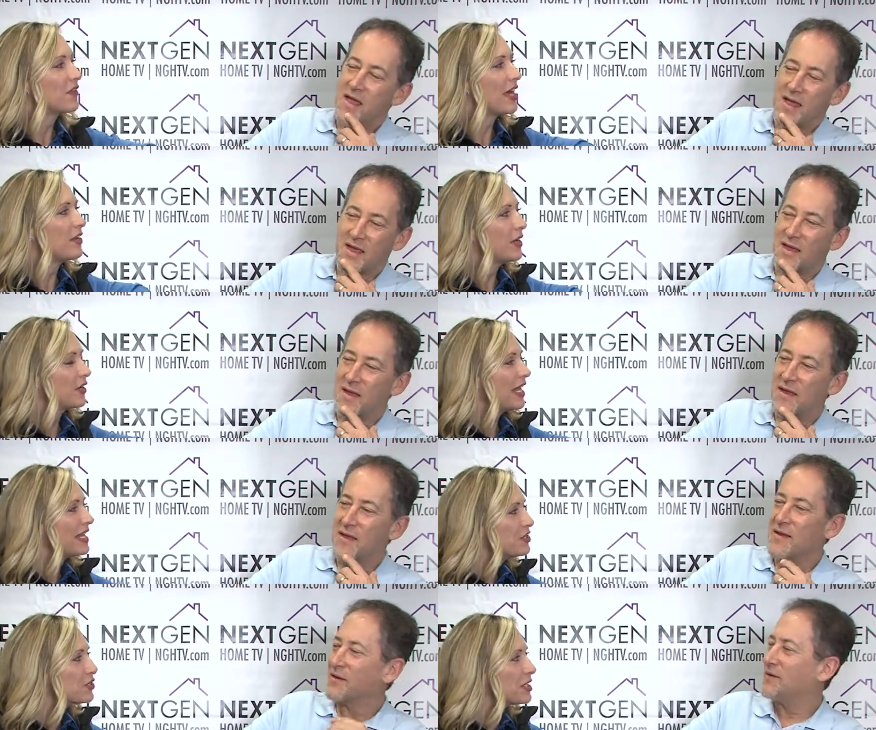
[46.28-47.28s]
Speaker 1: you've got a, an
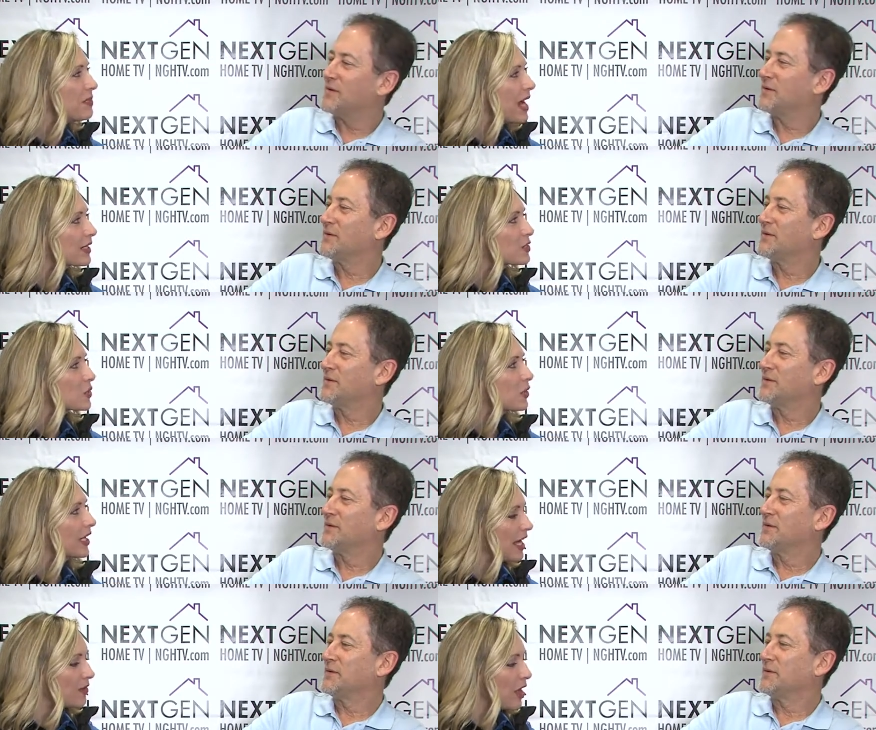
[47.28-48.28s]
interesting
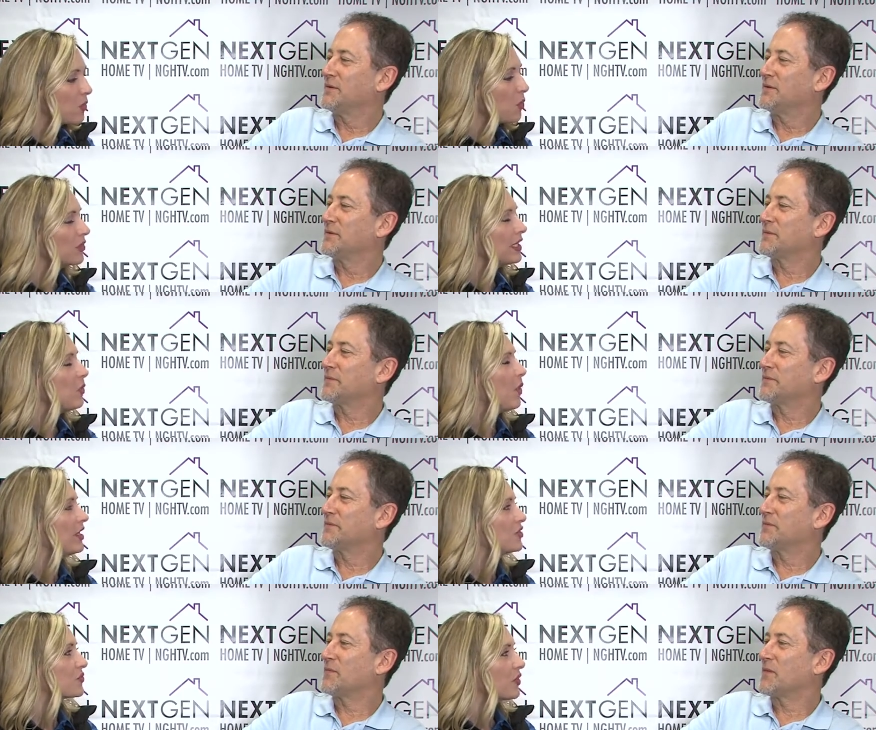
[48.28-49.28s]
backstory on, on really
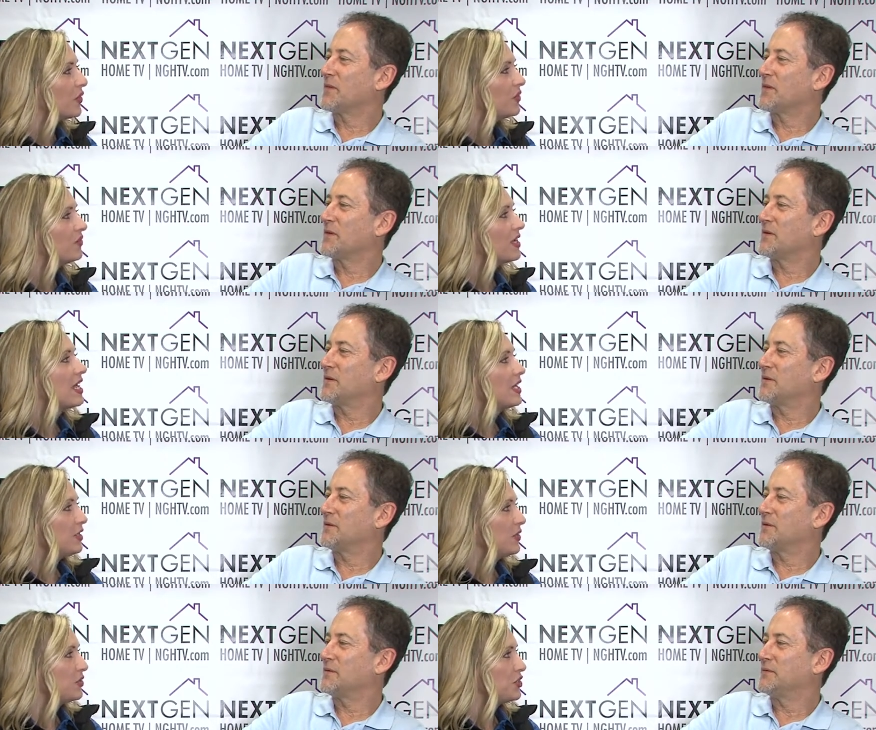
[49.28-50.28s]
what drove
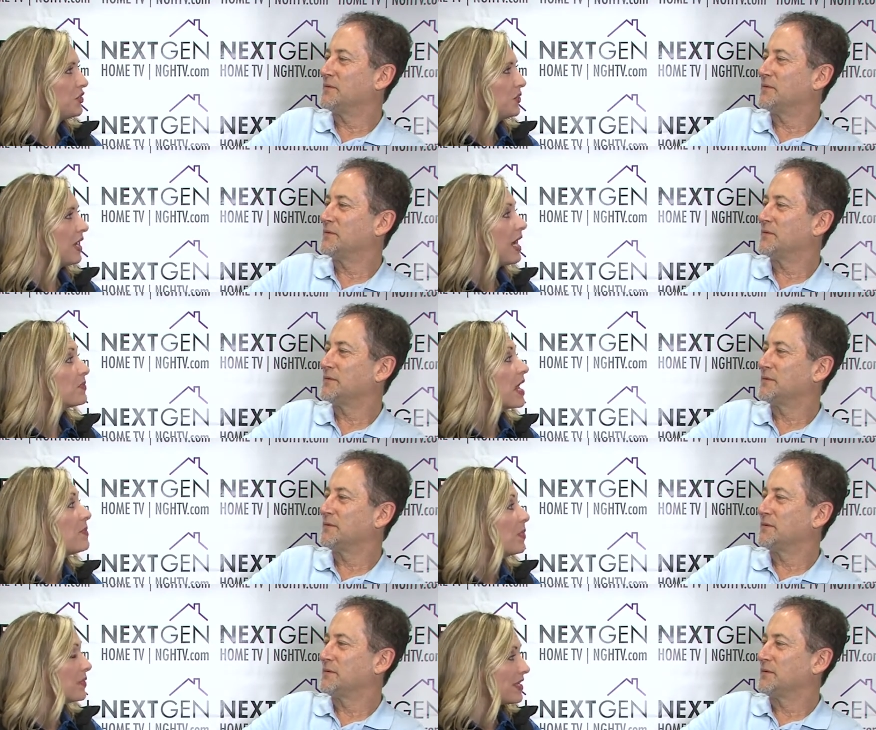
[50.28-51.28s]
you to um,
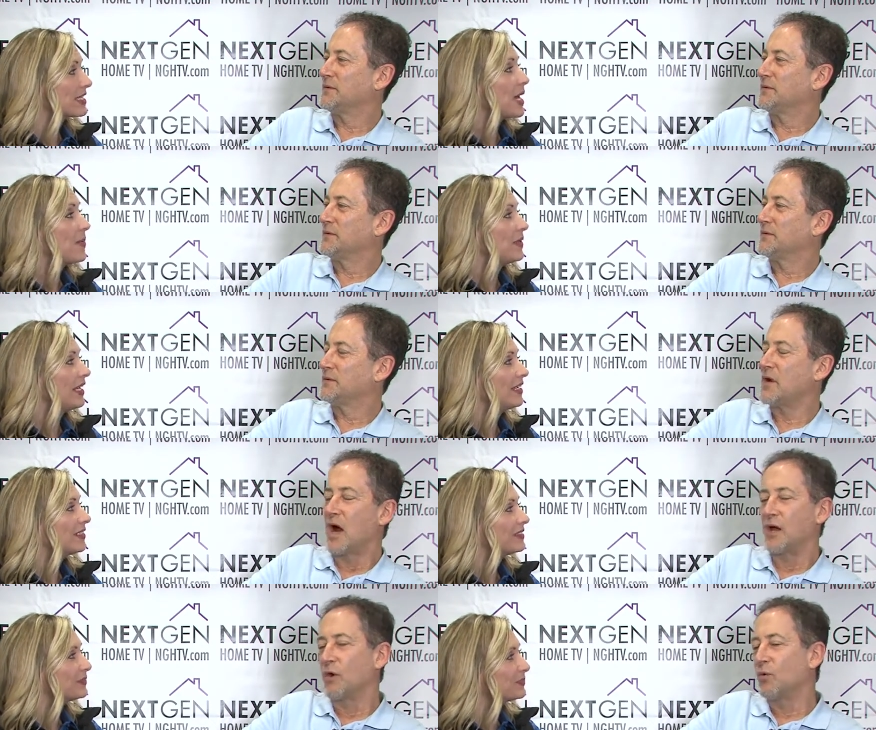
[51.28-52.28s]
come up with this company. Yeah,
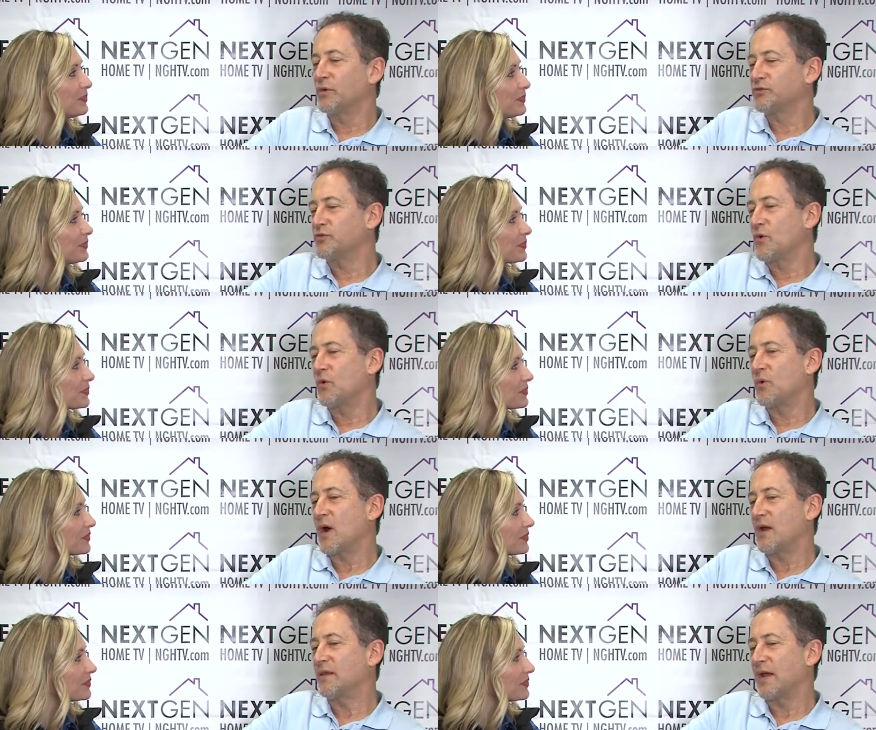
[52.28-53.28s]
Speaker 2: I'll always
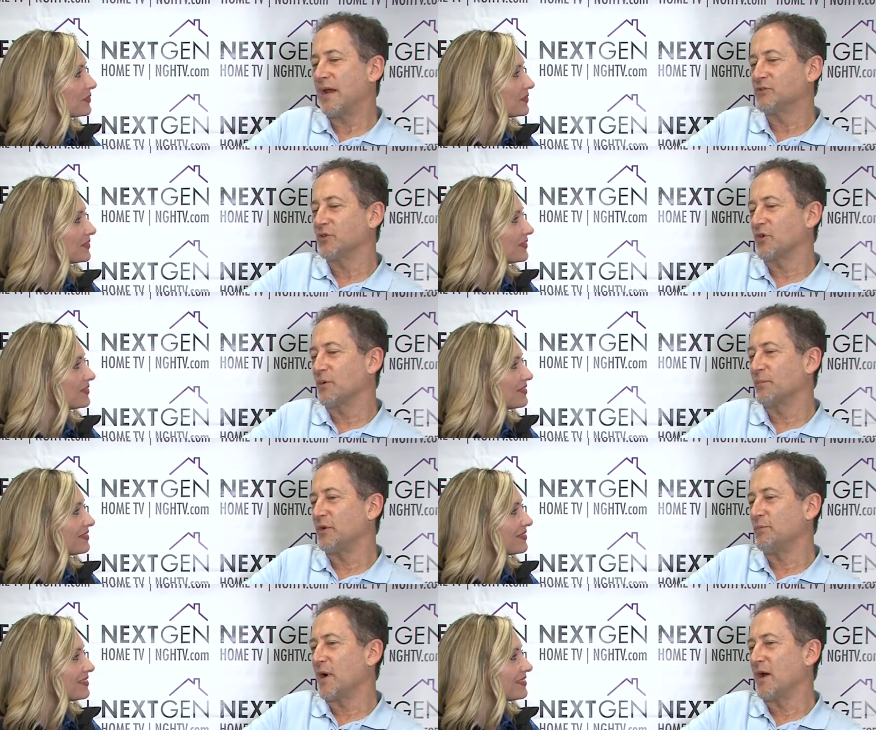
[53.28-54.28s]
know the age of the
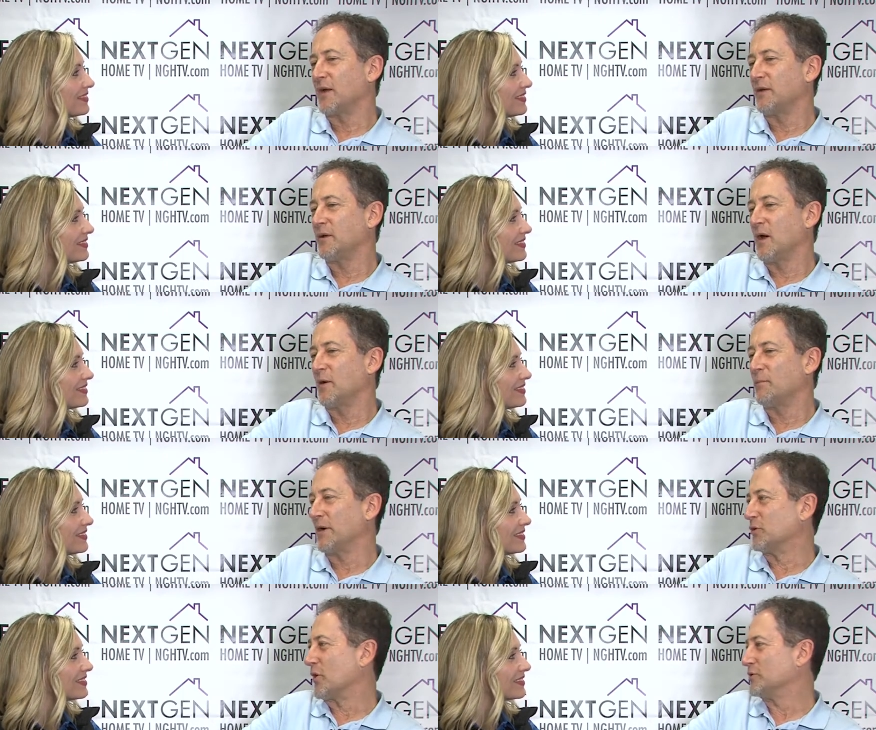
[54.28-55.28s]
company by uh,
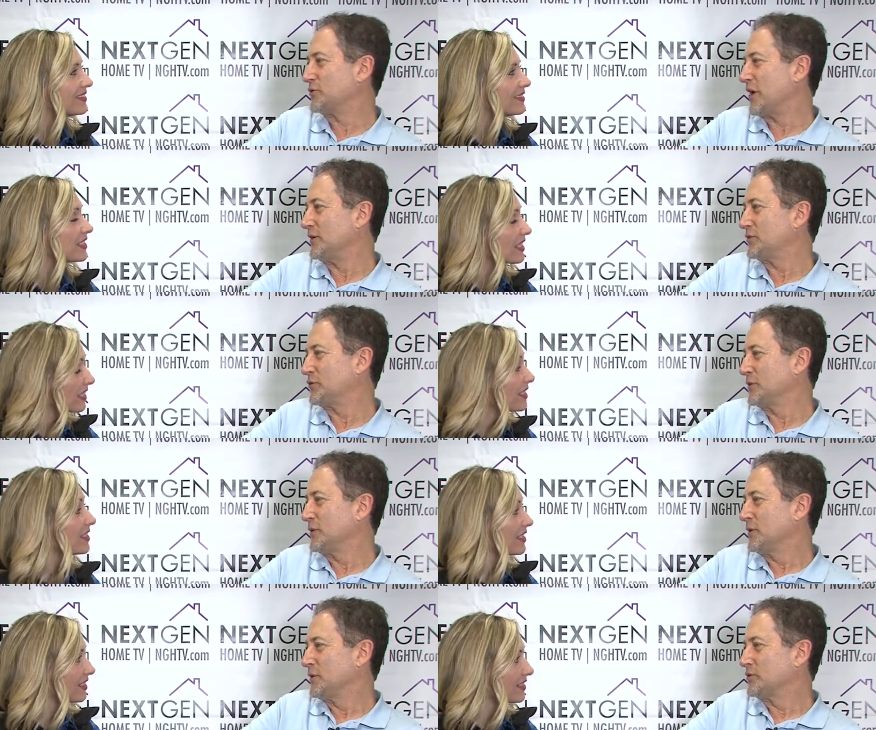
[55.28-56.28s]
my daughter's age.
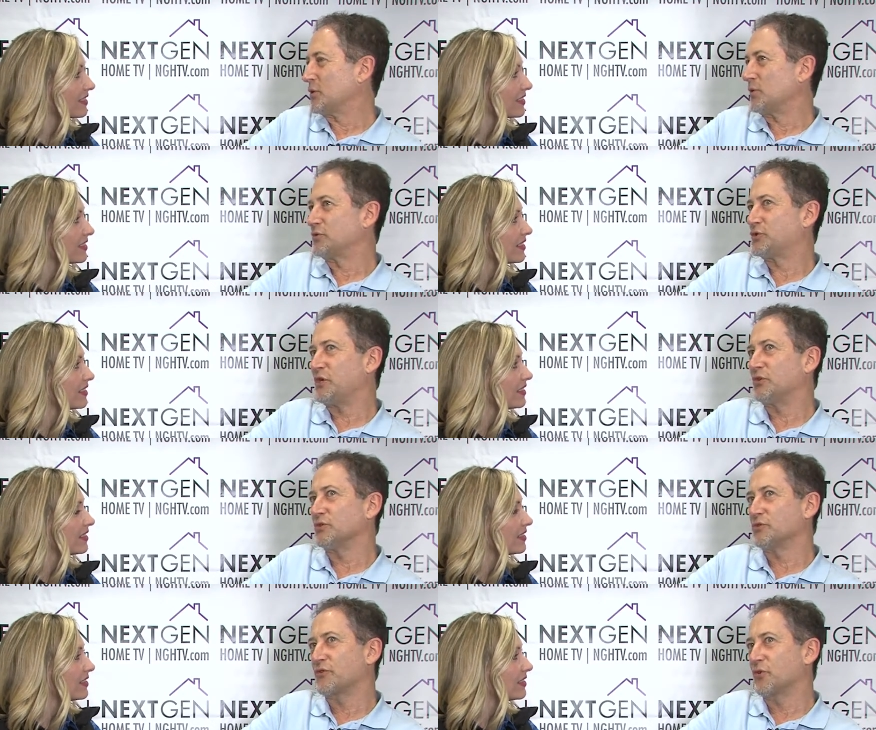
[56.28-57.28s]
So as she
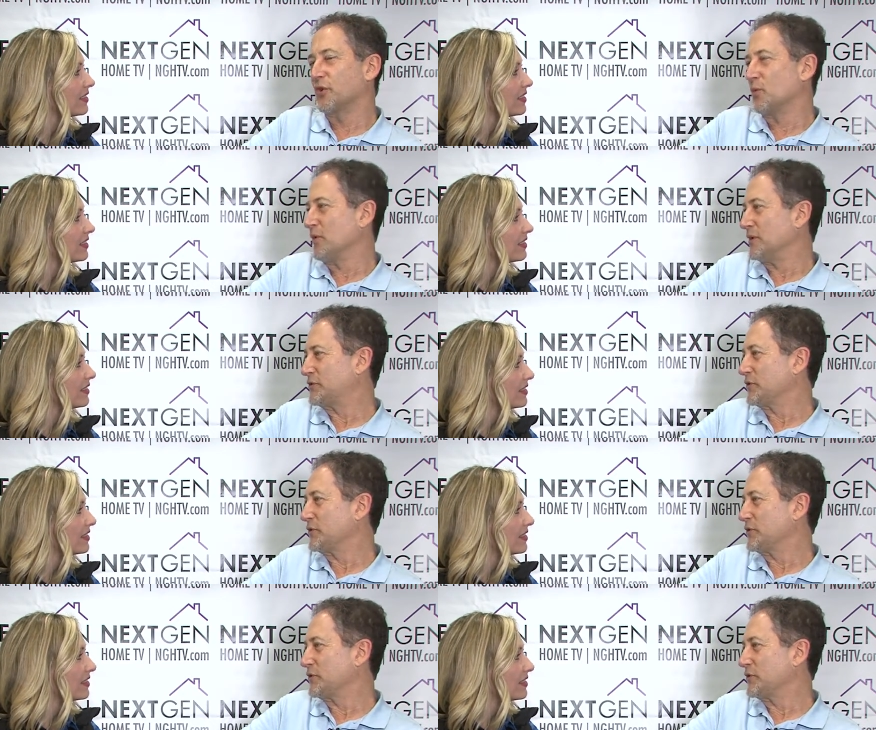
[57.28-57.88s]
turns 31 this